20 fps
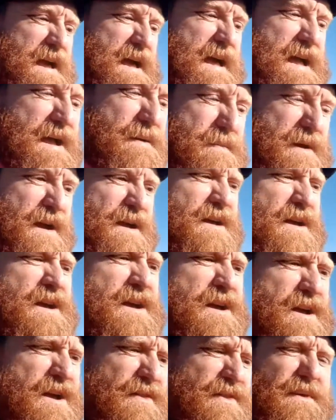I
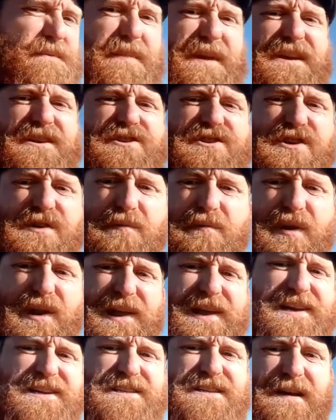think because young
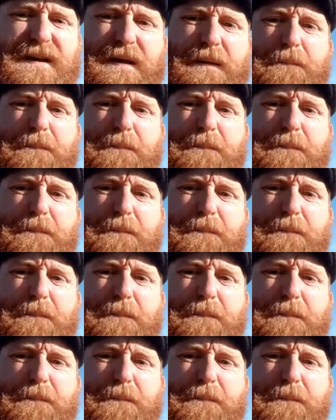players